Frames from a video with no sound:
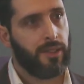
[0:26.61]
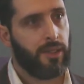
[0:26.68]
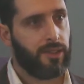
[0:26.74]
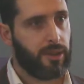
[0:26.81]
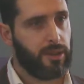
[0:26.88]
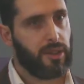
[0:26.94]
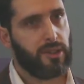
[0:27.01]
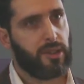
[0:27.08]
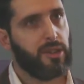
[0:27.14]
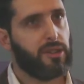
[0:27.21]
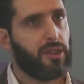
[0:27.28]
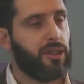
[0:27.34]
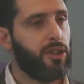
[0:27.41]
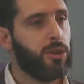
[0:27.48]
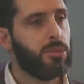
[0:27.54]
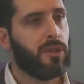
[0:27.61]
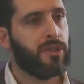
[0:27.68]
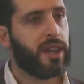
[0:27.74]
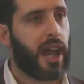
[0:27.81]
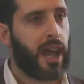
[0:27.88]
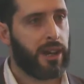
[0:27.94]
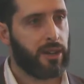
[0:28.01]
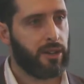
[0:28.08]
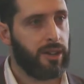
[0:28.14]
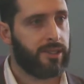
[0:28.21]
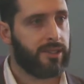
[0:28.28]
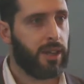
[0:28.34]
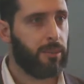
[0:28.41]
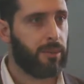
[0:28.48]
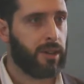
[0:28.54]
There's a number of categories,
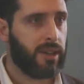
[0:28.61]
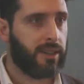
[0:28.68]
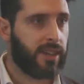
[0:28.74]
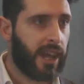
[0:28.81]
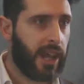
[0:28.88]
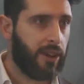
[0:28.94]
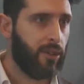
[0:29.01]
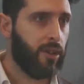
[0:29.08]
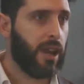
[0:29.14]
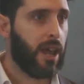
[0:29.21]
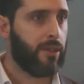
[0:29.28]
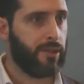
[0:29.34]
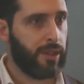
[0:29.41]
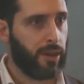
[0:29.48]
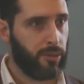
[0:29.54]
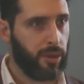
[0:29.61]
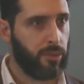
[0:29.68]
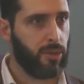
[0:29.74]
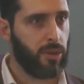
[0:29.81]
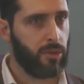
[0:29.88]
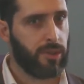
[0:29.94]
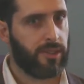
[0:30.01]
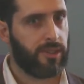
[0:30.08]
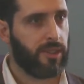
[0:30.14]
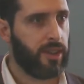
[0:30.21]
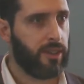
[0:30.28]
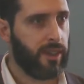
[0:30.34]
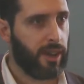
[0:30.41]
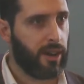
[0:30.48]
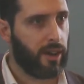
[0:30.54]
typically 10 or 11 that we would
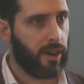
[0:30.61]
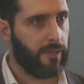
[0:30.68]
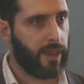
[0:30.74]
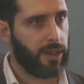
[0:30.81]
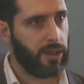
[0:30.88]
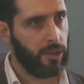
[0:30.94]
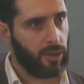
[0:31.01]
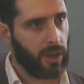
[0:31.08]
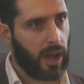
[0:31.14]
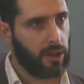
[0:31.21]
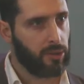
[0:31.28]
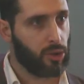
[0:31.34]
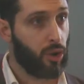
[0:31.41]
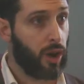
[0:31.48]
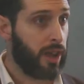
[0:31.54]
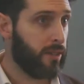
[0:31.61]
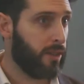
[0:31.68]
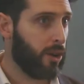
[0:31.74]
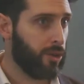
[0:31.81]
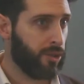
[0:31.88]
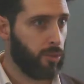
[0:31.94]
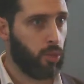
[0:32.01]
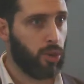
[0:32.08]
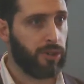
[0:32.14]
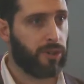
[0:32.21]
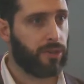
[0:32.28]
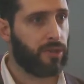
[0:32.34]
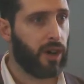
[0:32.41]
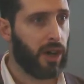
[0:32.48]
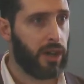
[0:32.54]
see there, and then you grade those in 1 to
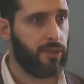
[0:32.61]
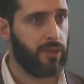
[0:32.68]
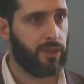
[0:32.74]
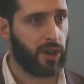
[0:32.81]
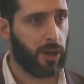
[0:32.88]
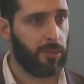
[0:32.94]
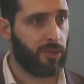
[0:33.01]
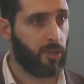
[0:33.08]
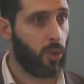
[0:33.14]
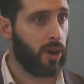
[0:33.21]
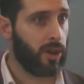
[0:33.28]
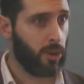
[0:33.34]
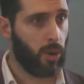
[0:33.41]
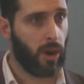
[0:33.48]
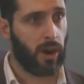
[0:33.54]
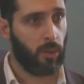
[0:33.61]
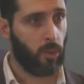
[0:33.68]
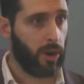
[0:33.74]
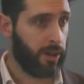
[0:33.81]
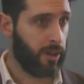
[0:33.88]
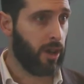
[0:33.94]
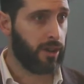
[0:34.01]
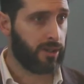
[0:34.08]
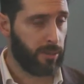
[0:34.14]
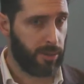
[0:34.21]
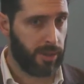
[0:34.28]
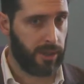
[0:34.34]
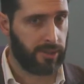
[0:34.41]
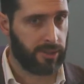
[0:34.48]
5 in terms of where you are and where you'd like to be.